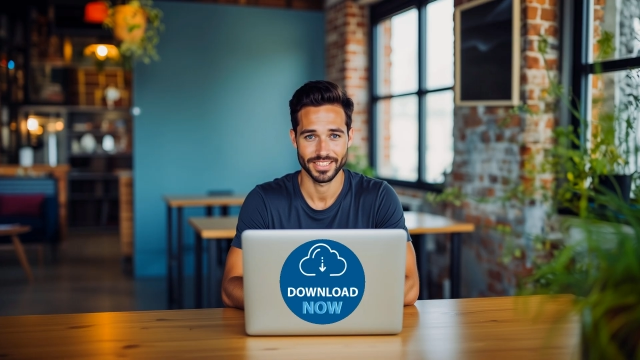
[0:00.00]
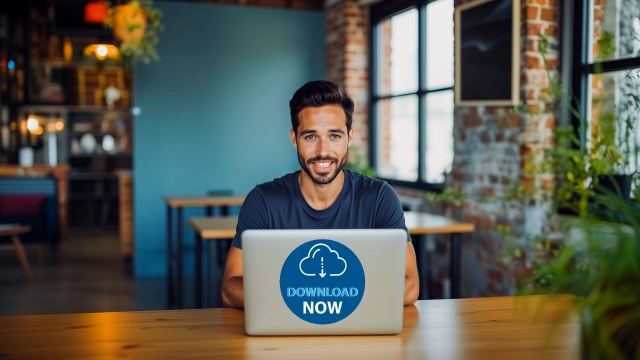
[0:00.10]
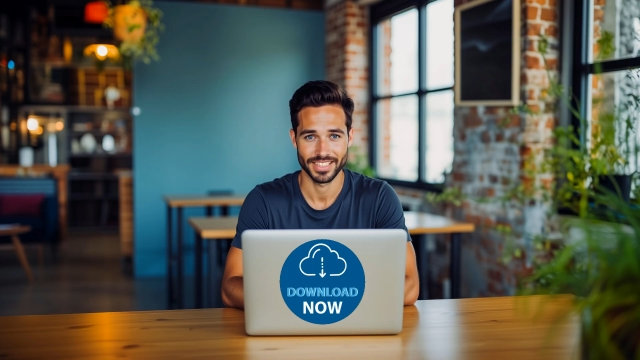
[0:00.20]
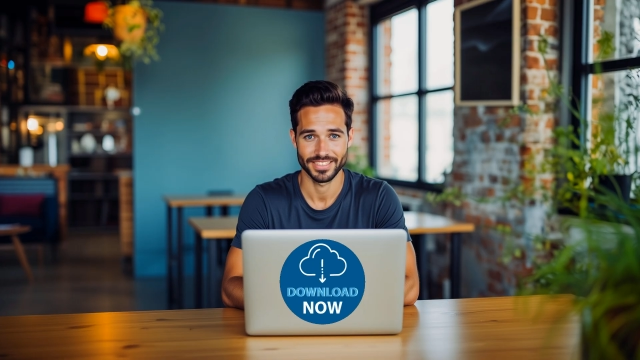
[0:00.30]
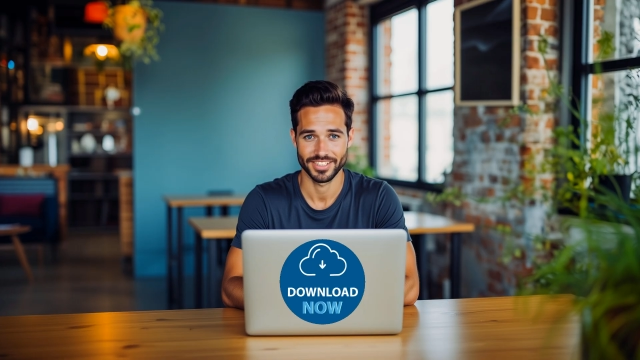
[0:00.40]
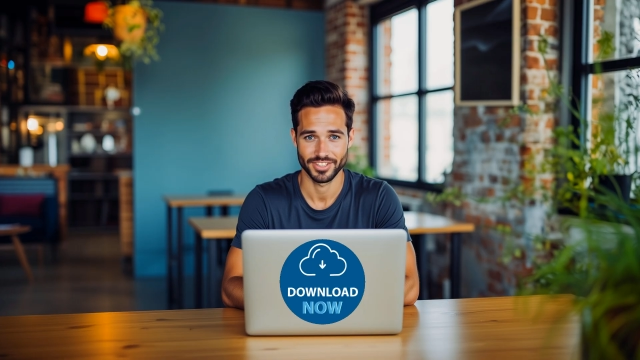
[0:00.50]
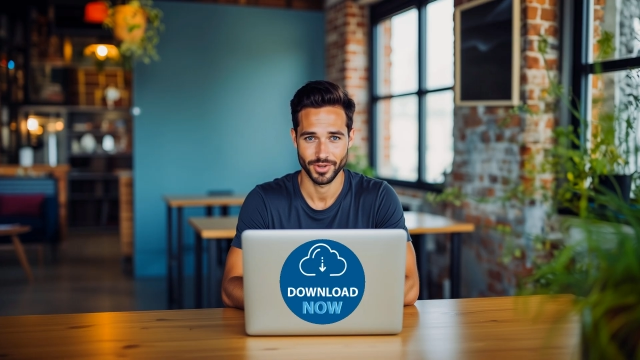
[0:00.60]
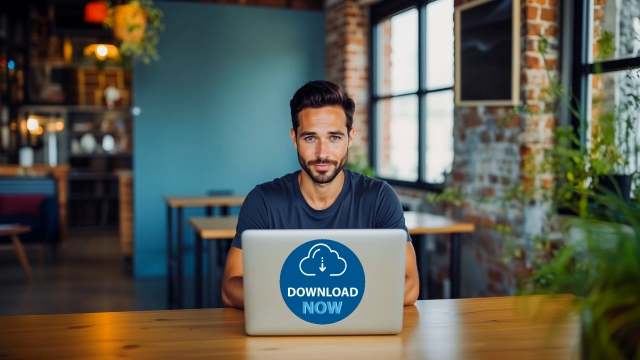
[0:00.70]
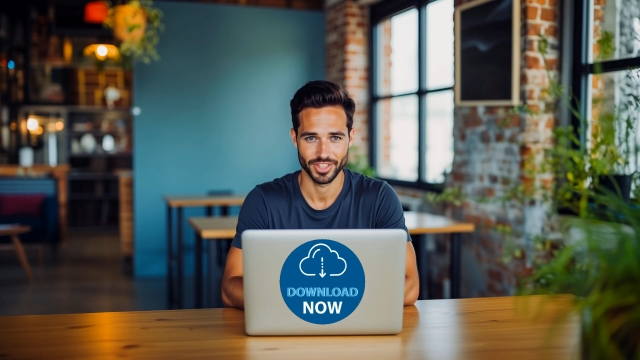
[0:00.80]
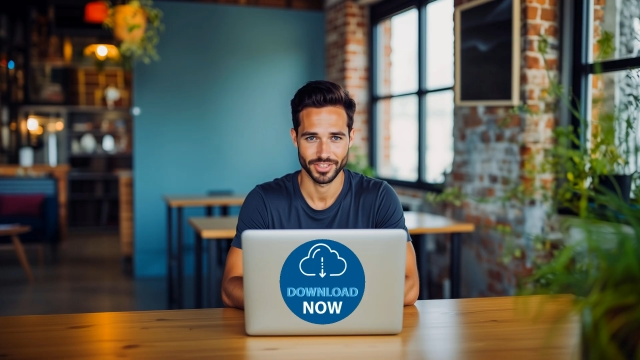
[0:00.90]
Link in the
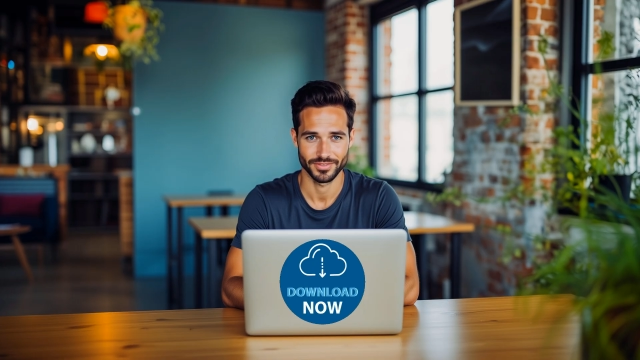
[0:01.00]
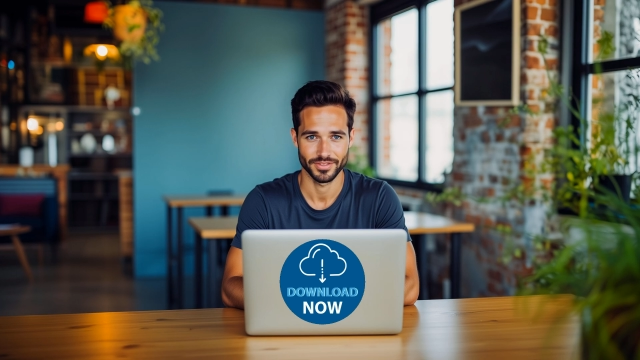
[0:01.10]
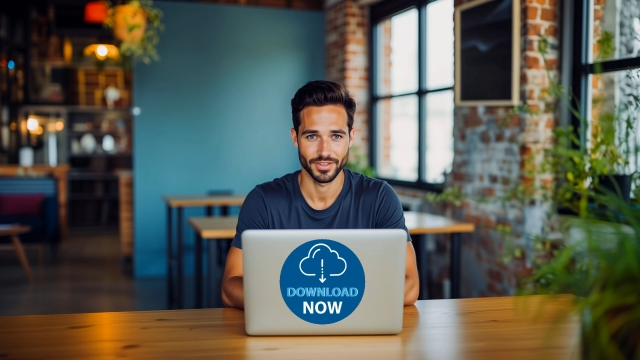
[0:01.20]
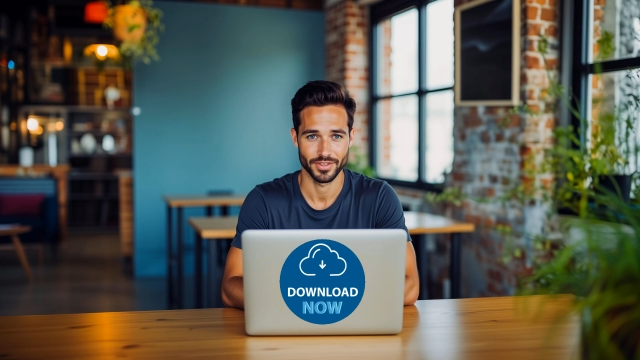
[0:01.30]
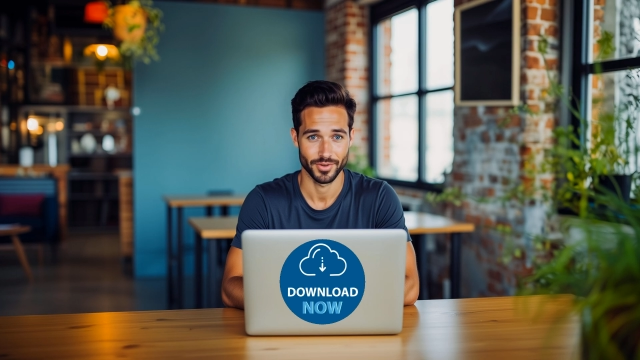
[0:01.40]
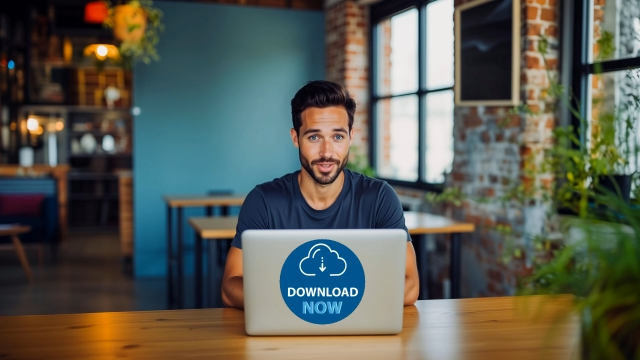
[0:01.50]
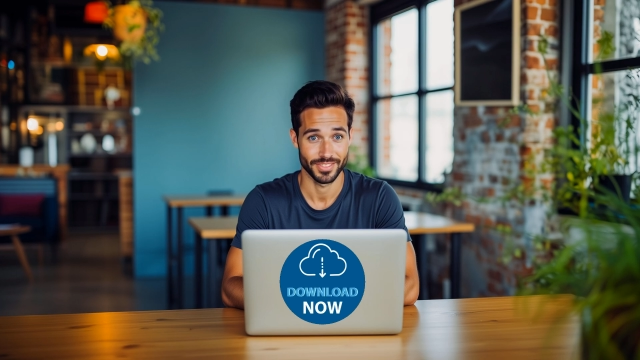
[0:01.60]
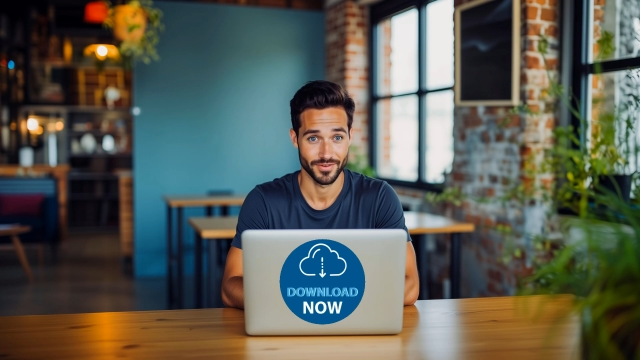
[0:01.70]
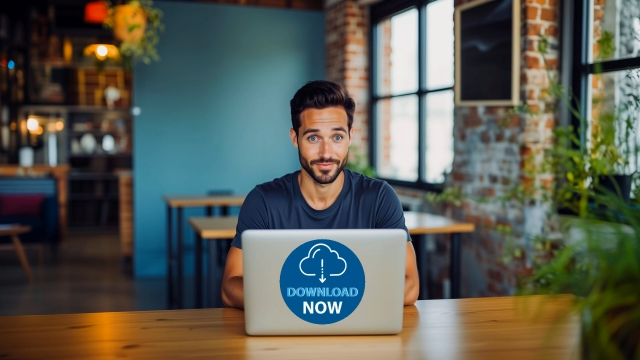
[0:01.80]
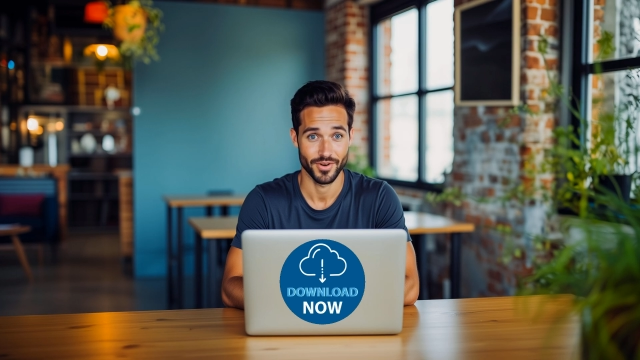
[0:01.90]
description. You'll get
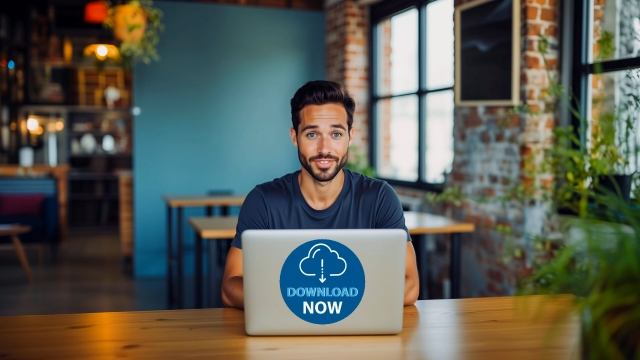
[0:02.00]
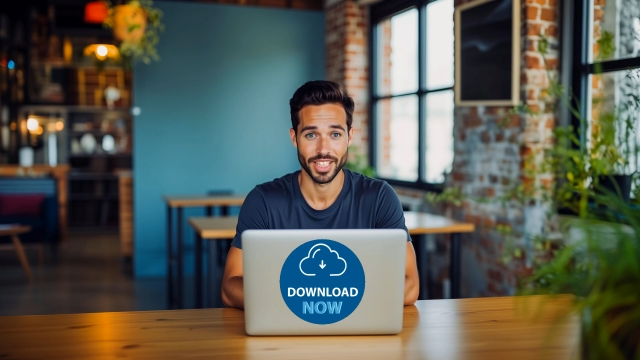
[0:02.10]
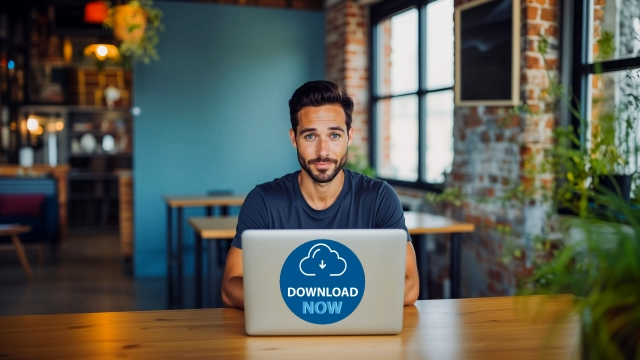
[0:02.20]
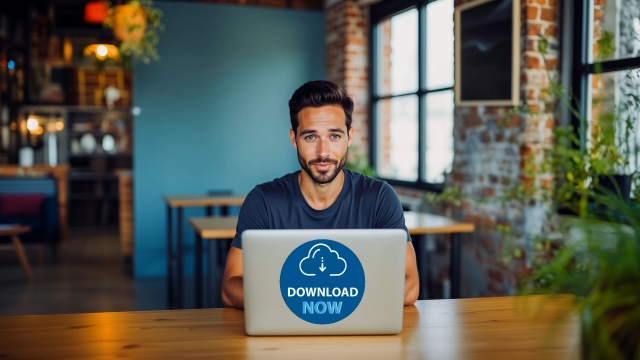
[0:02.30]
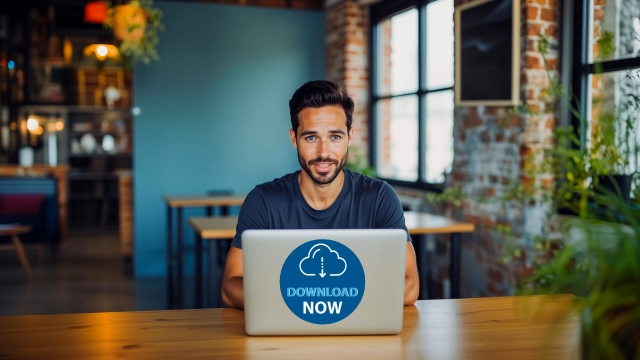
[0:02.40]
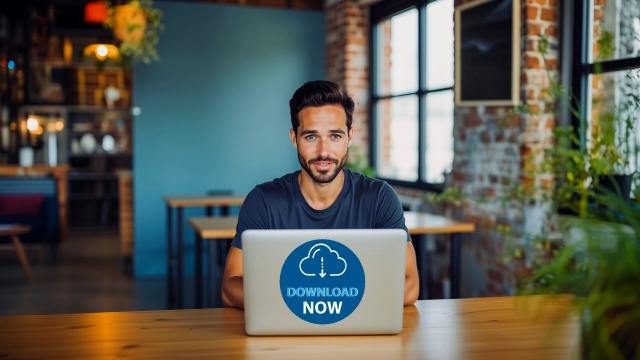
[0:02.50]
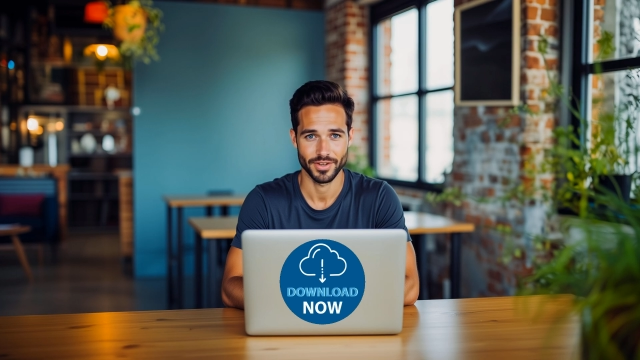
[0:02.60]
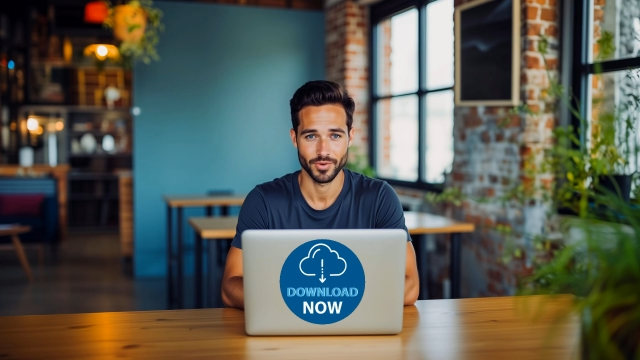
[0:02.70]
the full template,